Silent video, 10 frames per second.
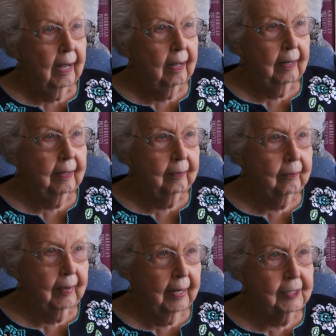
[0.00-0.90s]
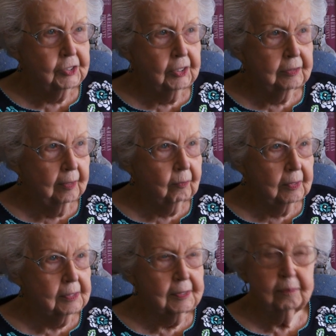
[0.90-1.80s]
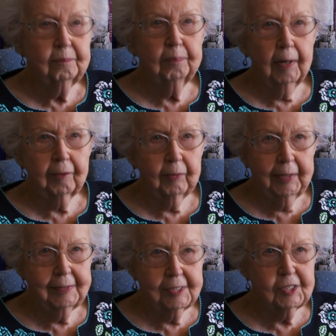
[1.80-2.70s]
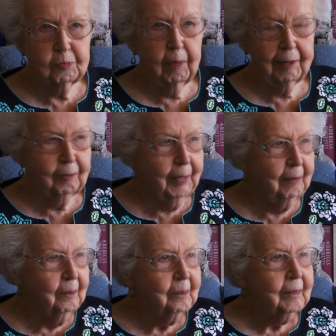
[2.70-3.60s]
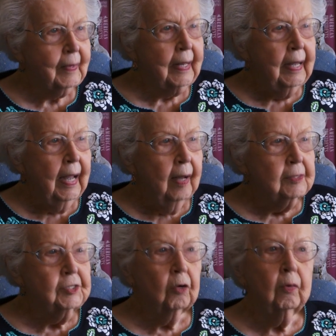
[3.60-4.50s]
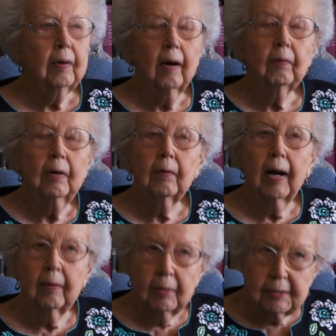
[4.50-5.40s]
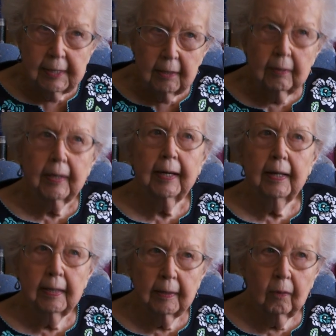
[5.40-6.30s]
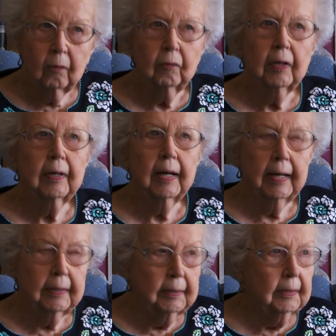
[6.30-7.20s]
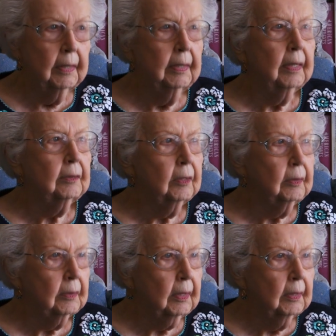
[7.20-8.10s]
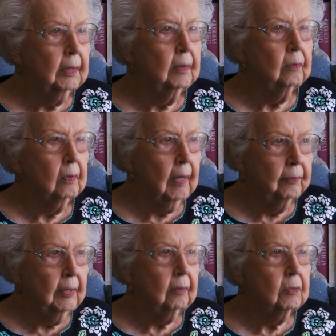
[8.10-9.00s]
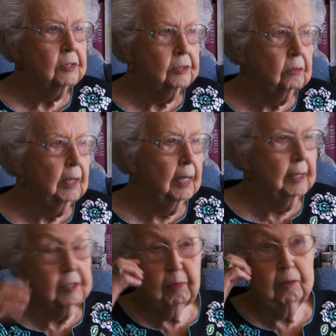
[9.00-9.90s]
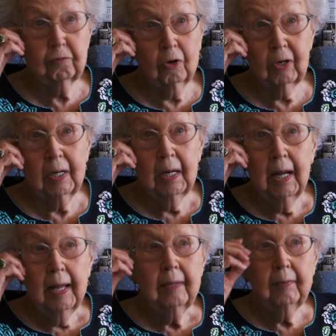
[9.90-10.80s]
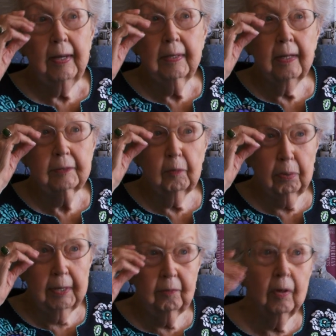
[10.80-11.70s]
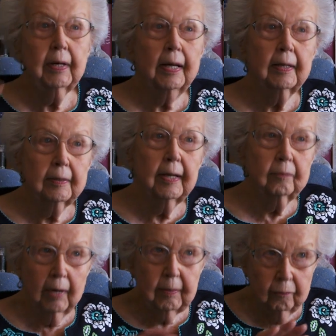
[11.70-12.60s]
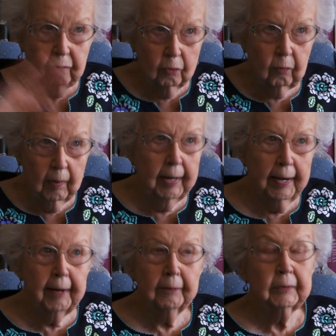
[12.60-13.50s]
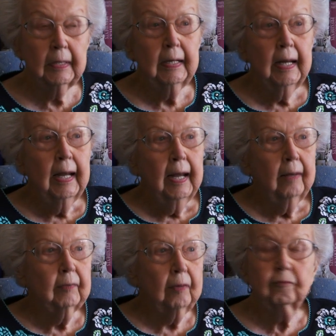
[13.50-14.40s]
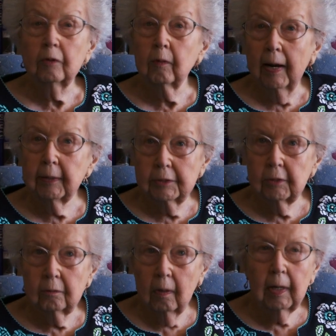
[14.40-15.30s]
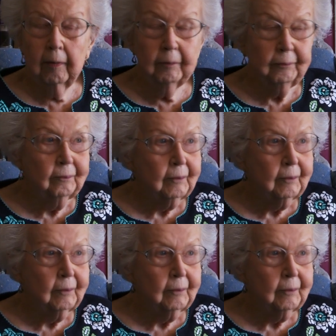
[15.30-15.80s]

a engine that was puttering and sputtering. So where I was there again overnight, another, I think it was two days before they got the plane ready, and then we flew right out, and we flew right to Guam.